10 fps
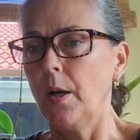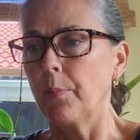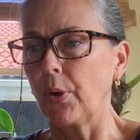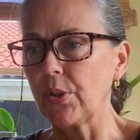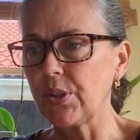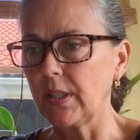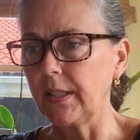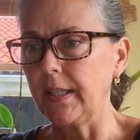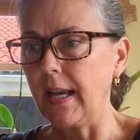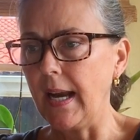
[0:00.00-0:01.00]

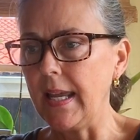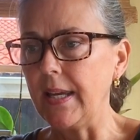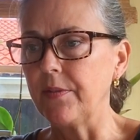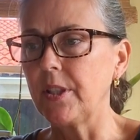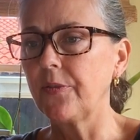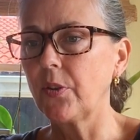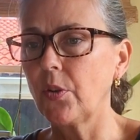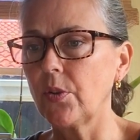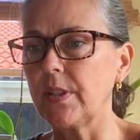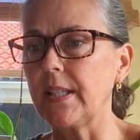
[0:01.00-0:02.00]
Personally, I have
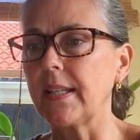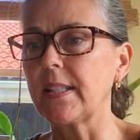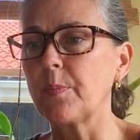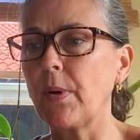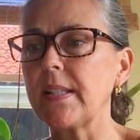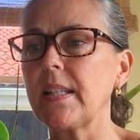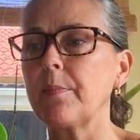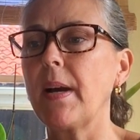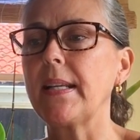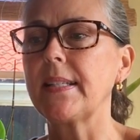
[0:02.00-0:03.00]
difficulty
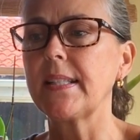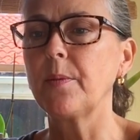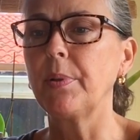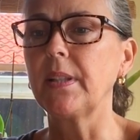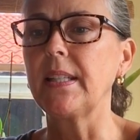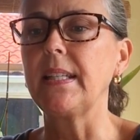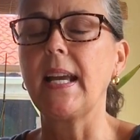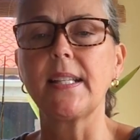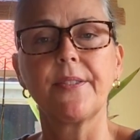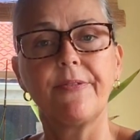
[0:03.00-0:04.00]
expressing my disability
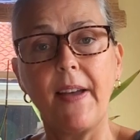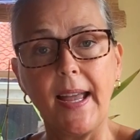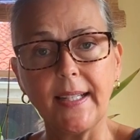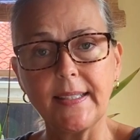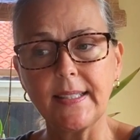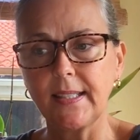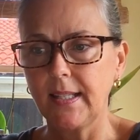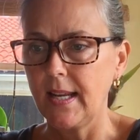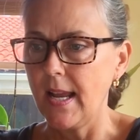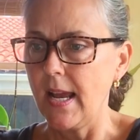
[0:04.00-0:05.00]
as a fact.
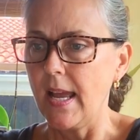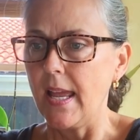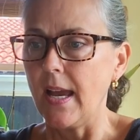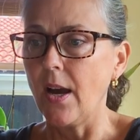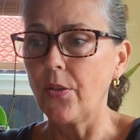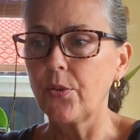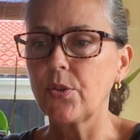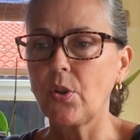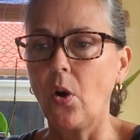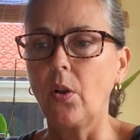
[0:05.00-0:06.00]

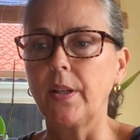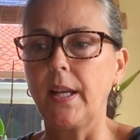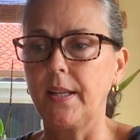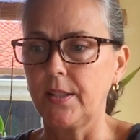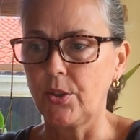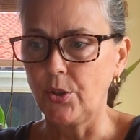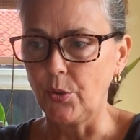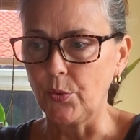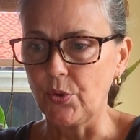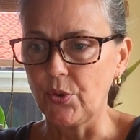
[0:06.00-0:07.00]
Others call it an
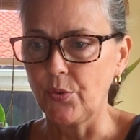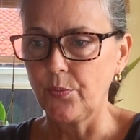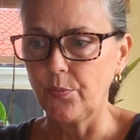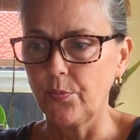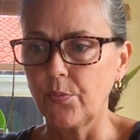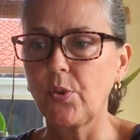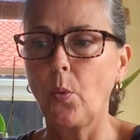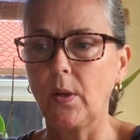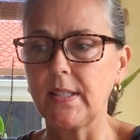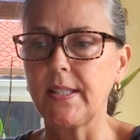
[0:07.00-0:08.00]
excuse. So
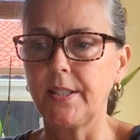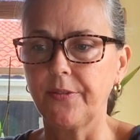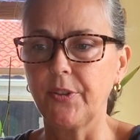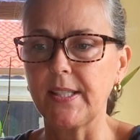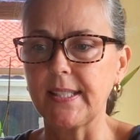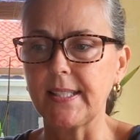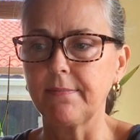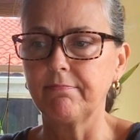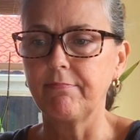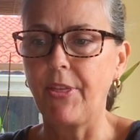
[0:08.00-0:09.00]
what's the difference?
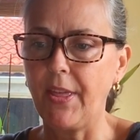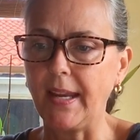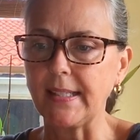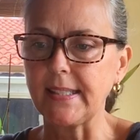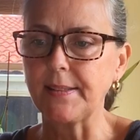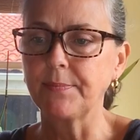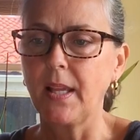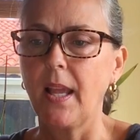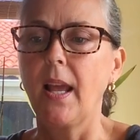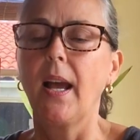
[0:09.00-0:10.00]
Thanks.
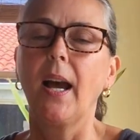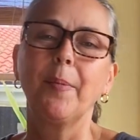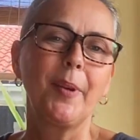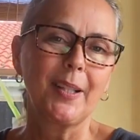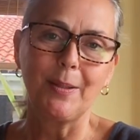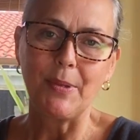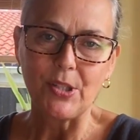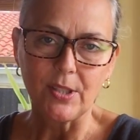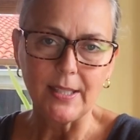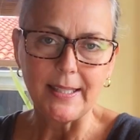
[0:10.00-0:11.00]
I'm not going to
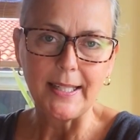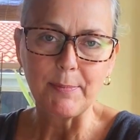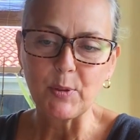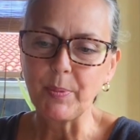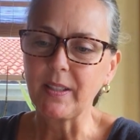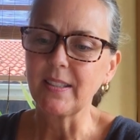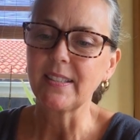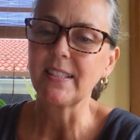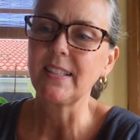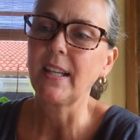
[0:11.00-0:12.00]
mention any names because
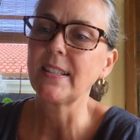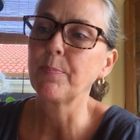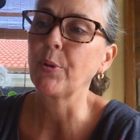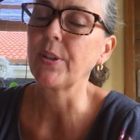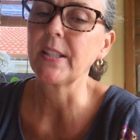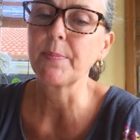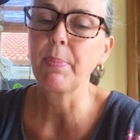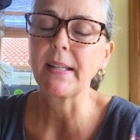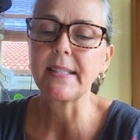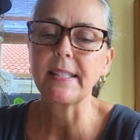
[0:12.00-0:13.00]
it's not pertinent,
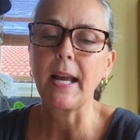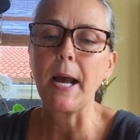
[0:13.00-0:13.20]
but